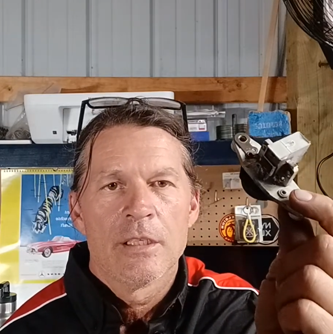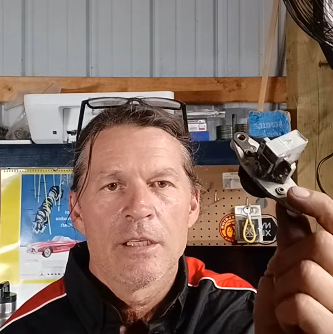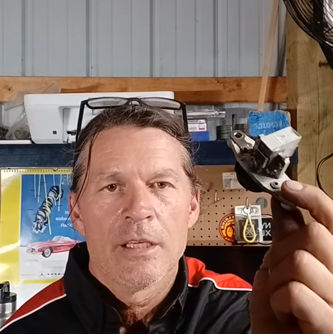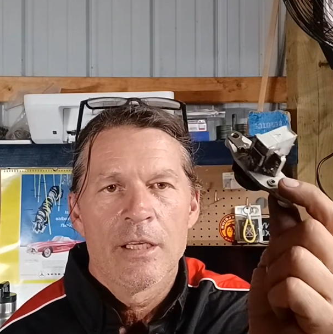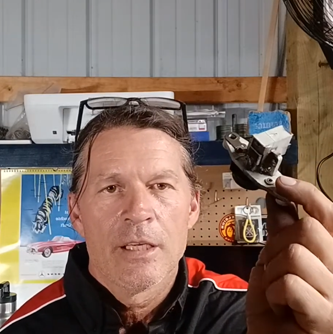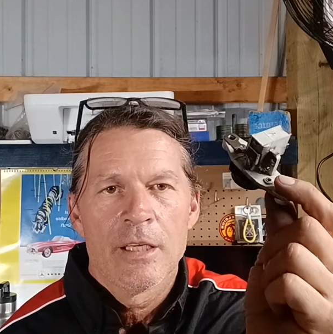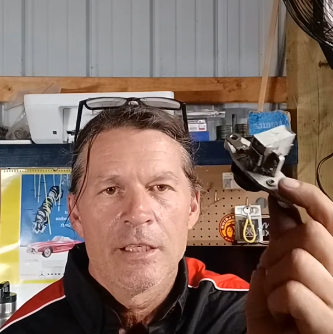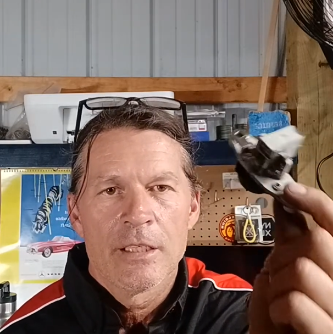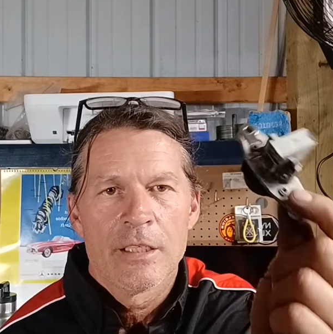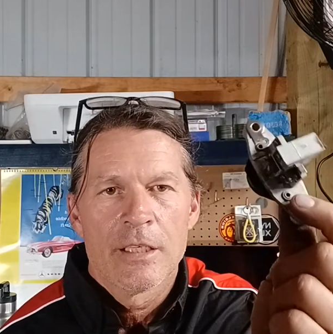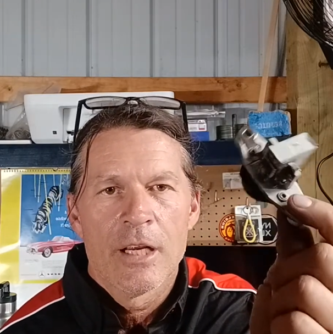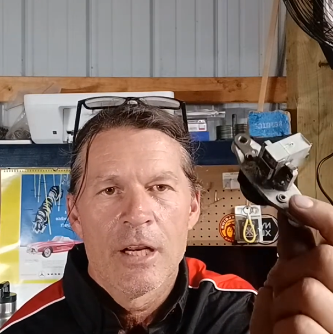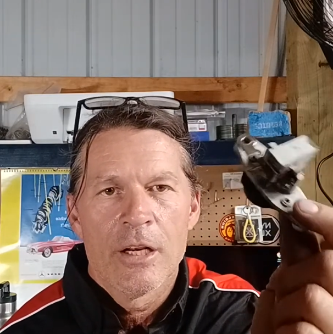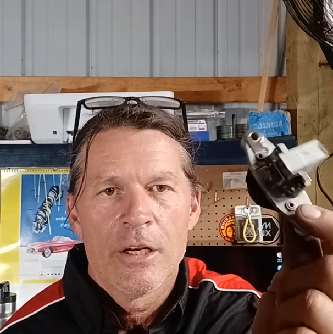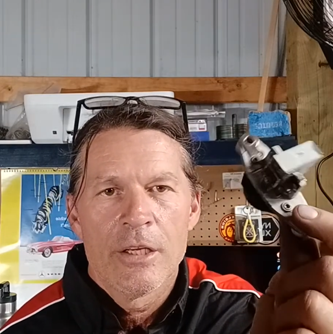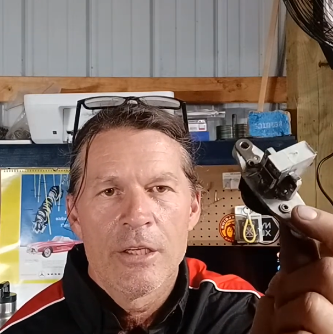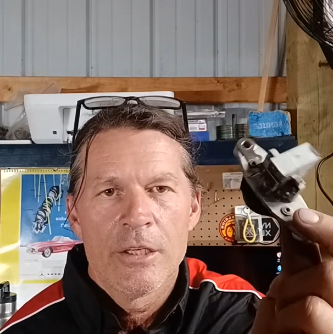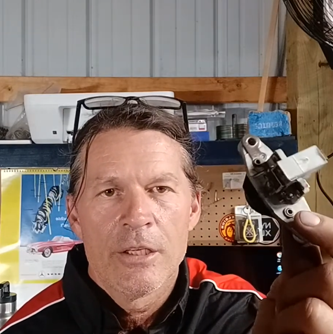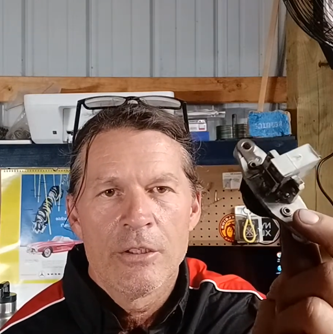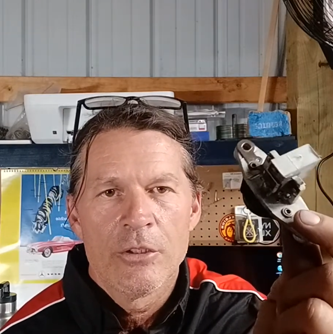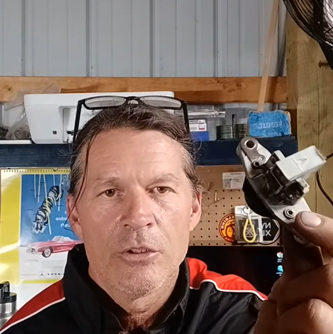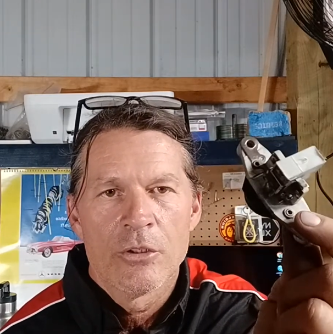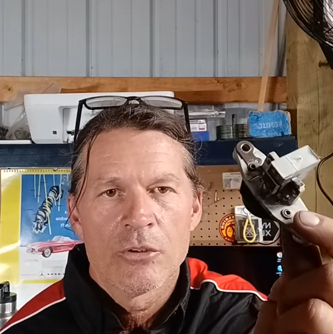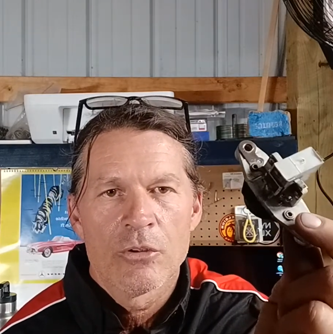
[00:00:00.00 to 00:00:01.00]
and carry it
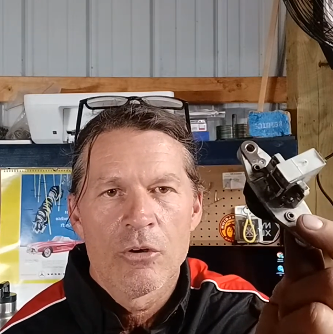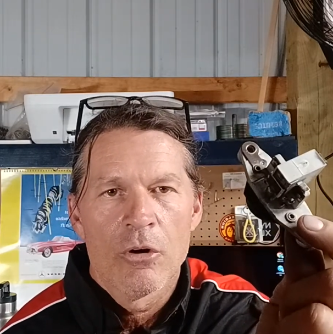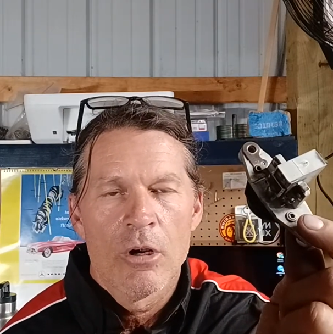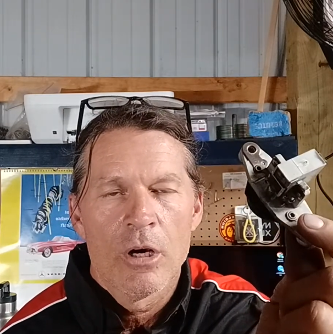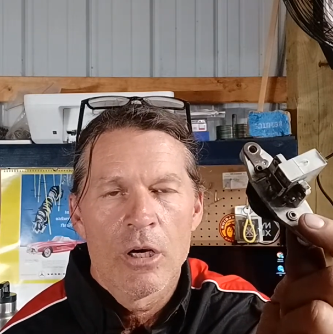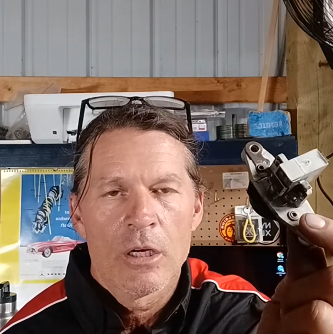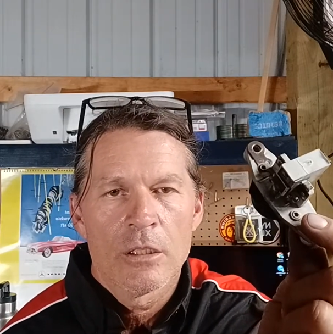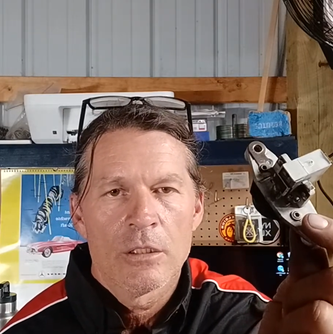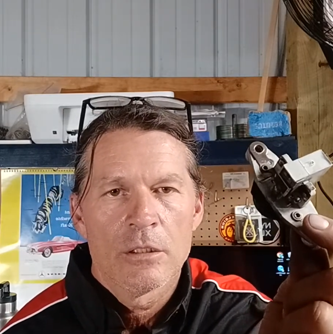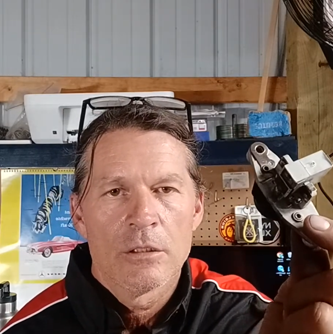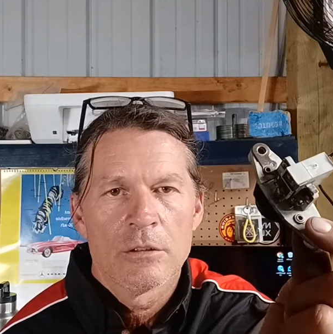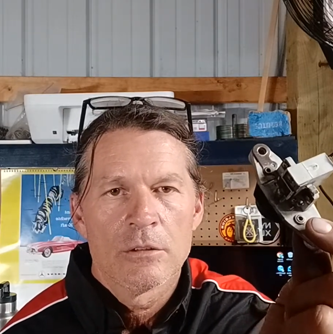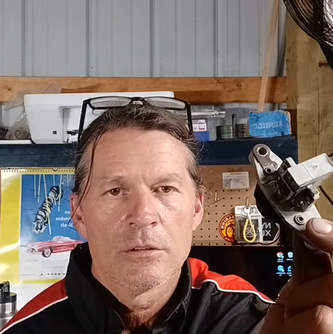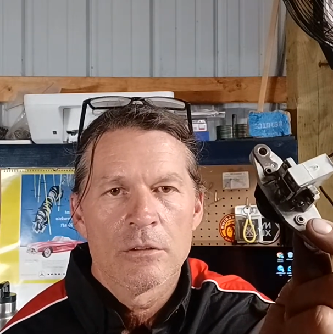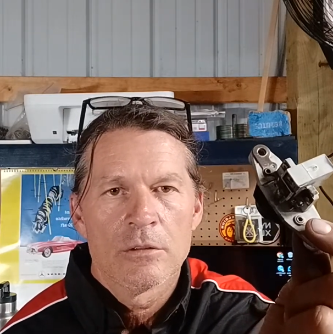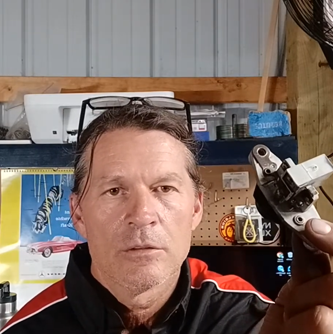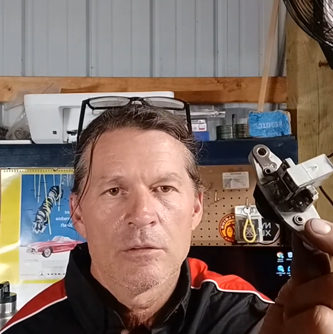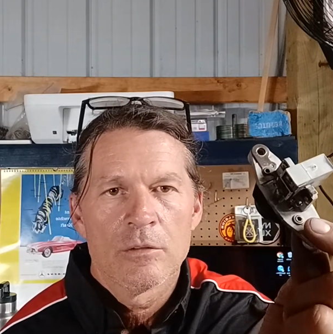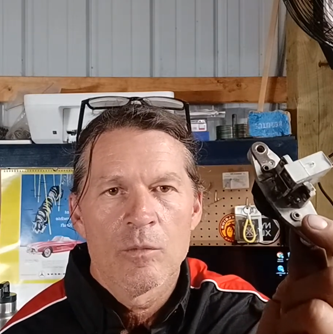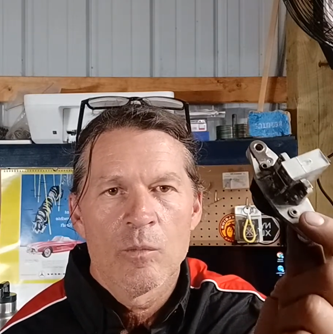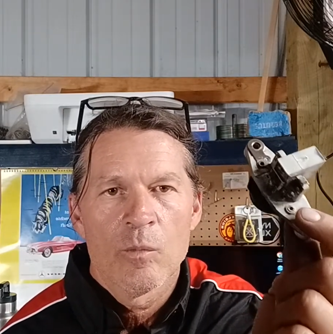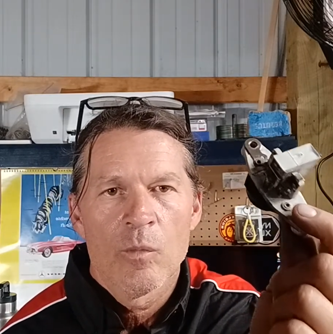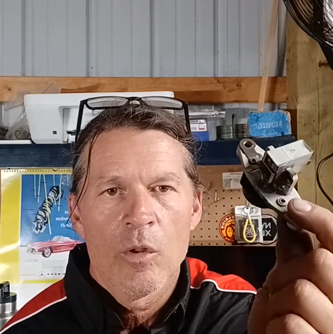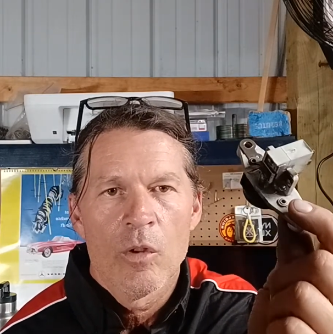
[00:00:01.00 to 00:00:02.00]
in your trunk,
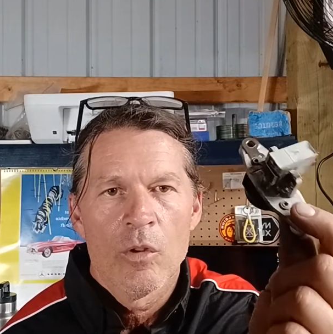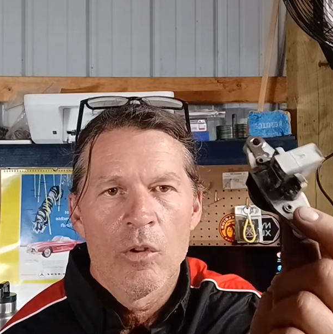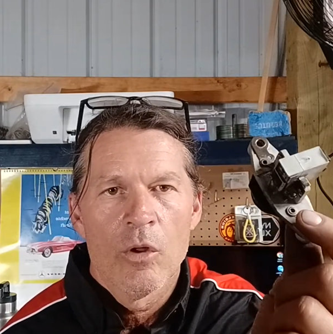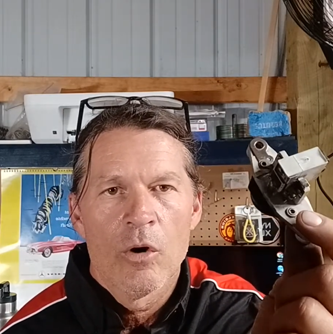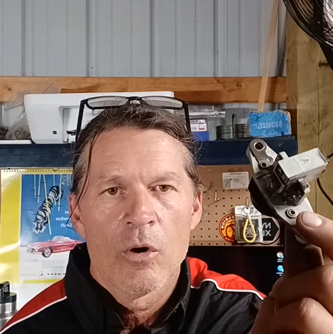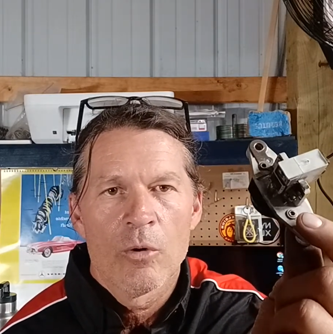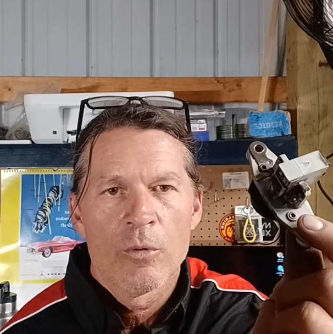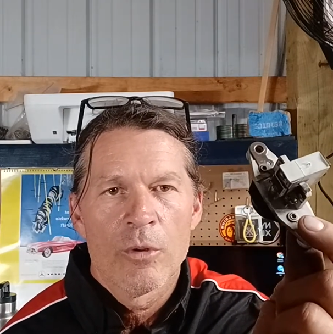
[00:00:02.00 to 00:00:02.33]
along